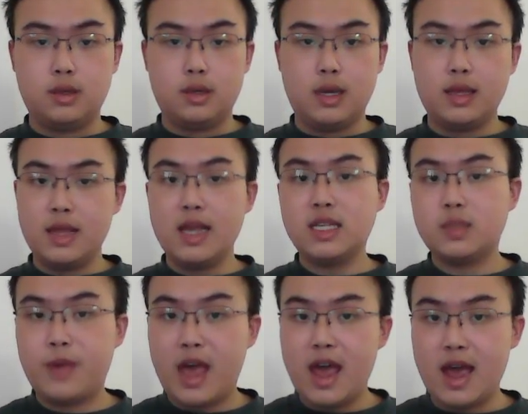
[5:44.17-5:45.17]
And that's
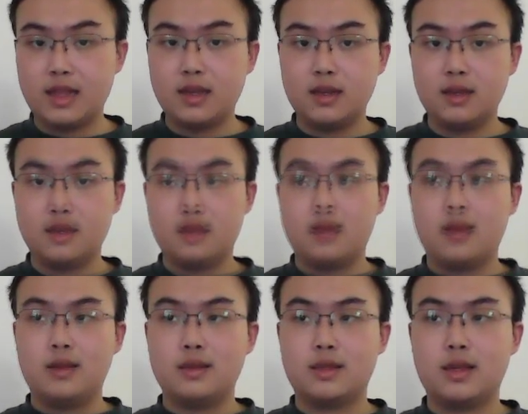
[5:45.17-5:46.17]
bad.
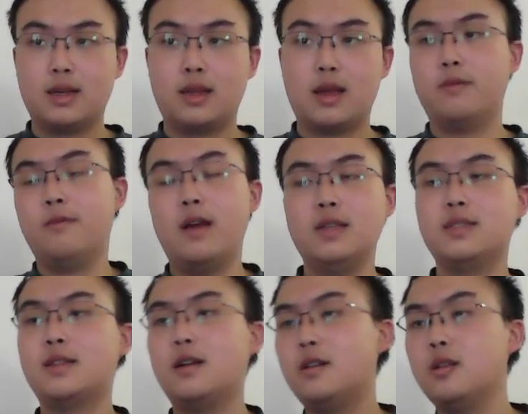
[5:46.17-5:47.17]
It's like when I
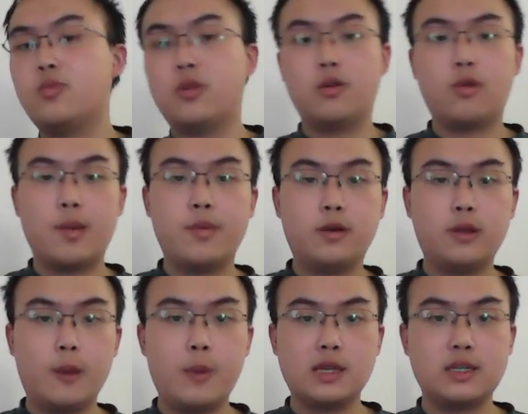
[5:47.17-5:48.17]
started programming
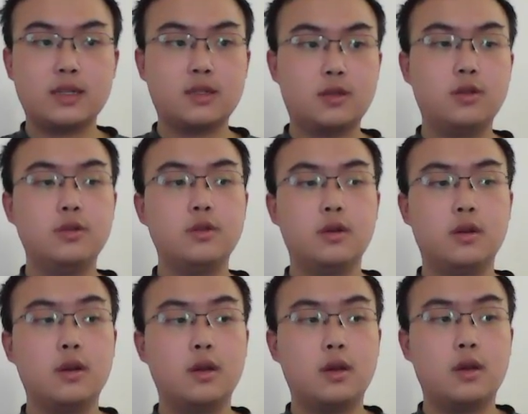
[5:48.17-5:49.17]
on MSX2,
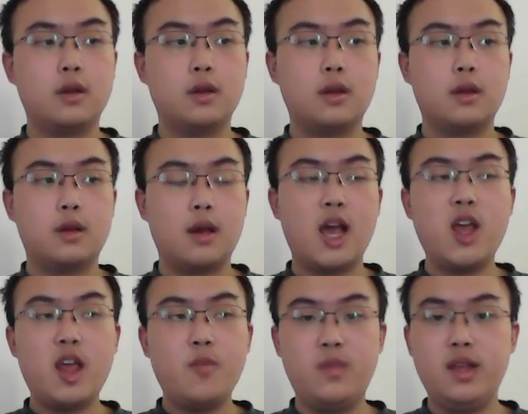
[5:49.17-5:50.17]
I
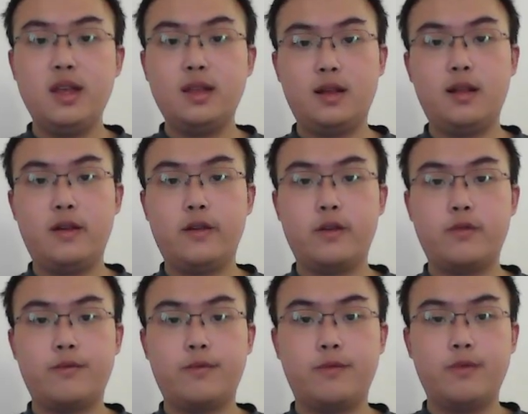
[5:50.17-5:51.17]
immediately
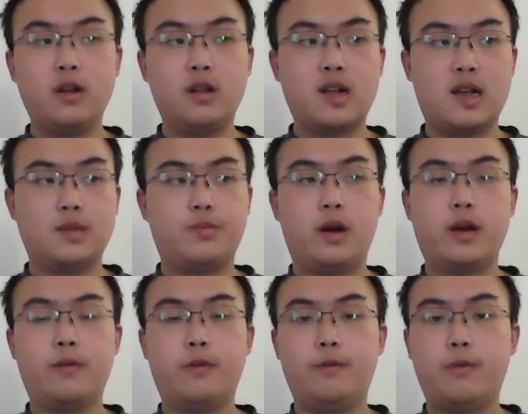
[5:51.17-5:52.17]
realized
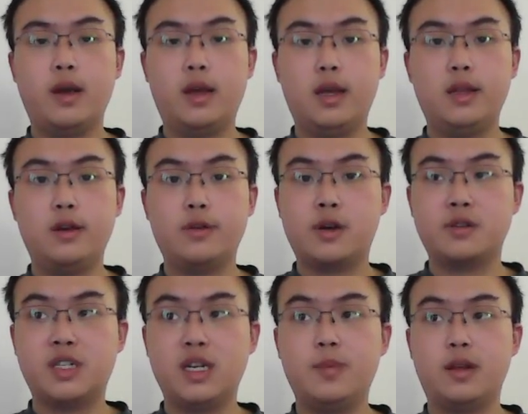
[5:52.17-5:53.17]
why Hideo
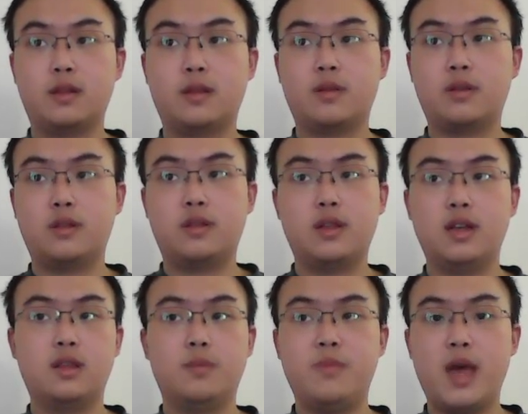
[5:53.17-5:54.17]
Kojima
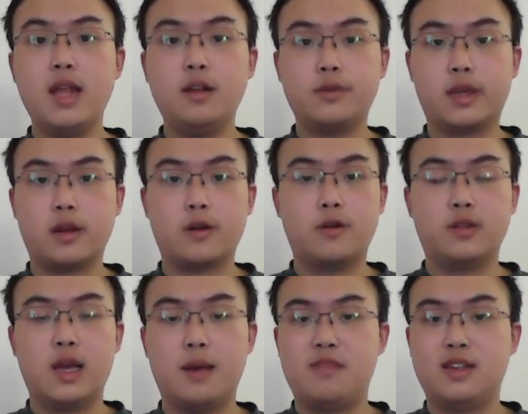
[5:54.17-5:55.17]
did Metal Gear on
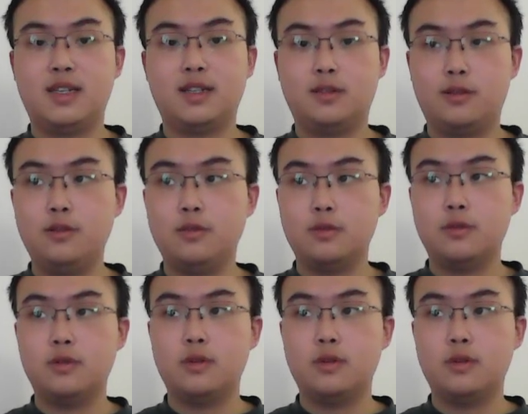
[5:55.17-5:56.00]
the MSX2.